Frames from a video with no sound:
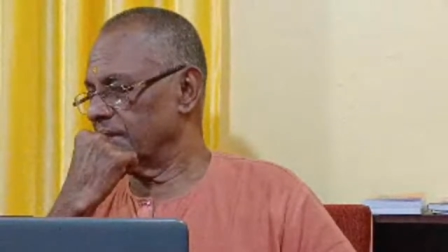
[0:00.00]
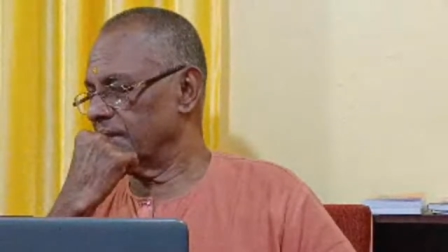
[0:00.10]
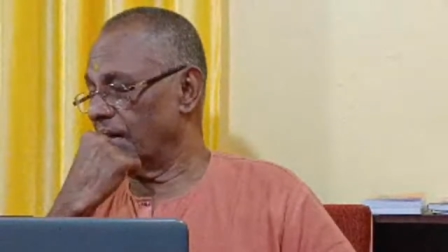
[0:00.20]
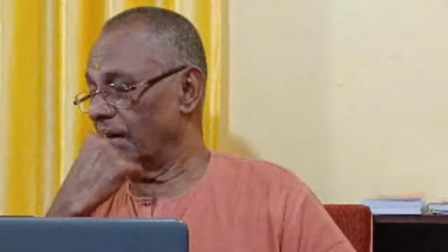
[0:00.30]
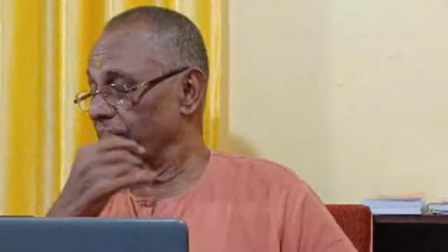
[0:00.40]

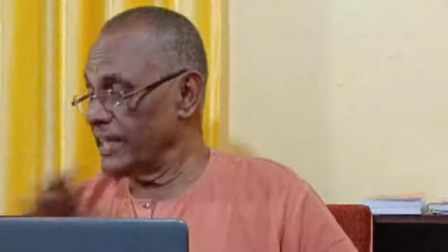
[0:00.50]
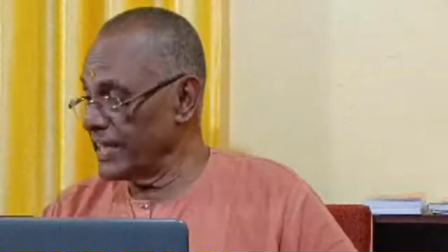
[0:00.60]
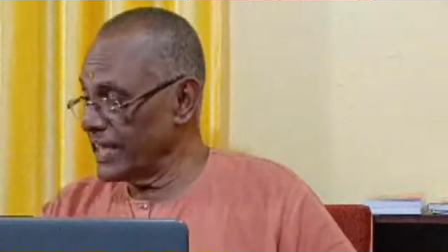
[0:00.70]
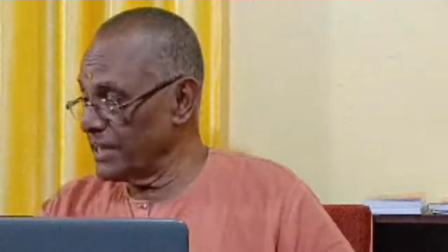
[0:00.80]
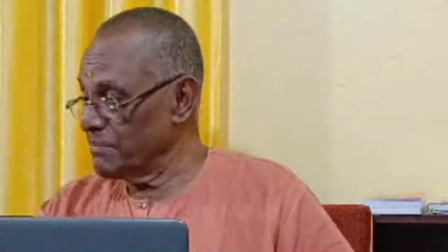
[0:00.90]

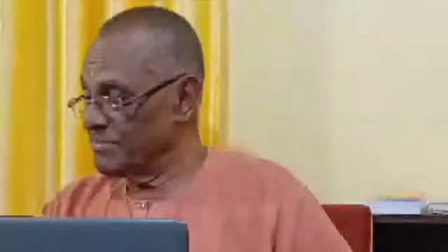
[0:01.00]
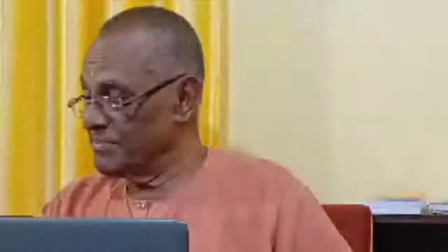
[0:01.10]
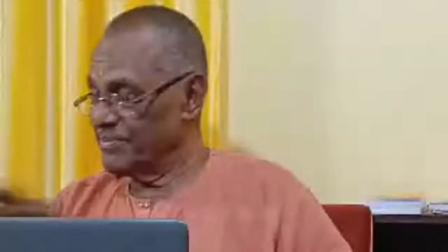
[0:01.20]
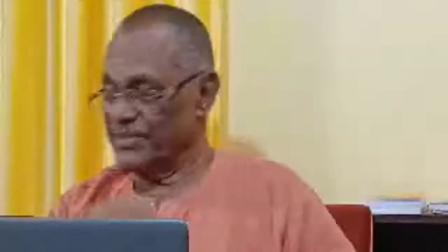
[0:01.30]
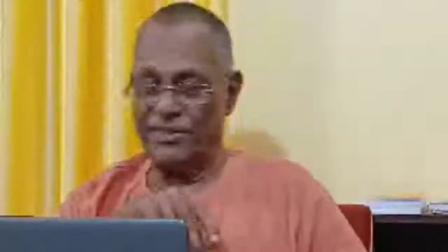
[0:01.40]

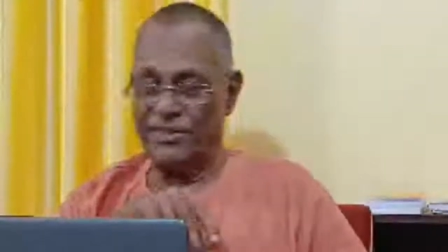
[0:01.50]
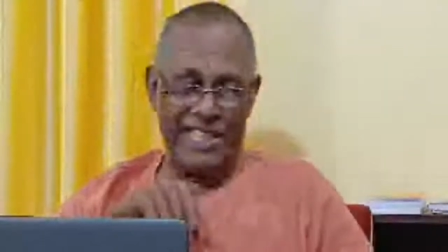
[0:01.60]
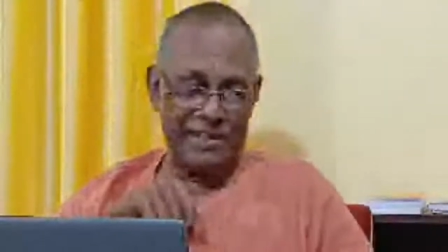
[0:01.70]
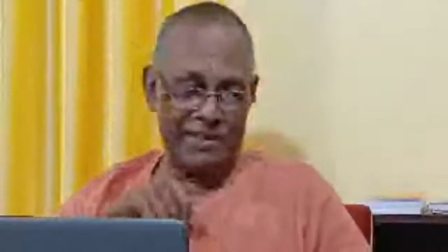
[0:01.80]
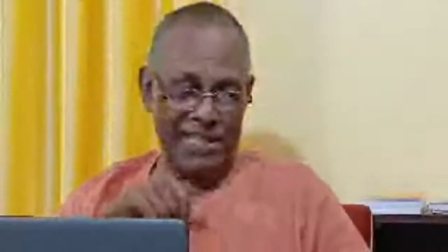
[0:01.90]
She will
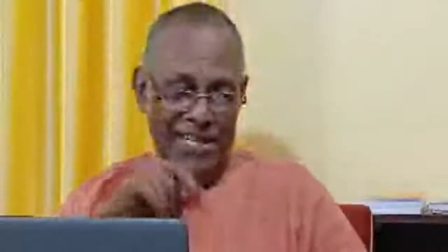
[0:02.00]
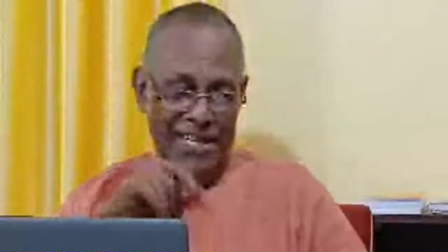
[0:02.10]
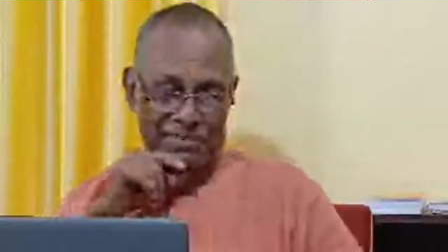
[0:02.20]
say in Malayalam,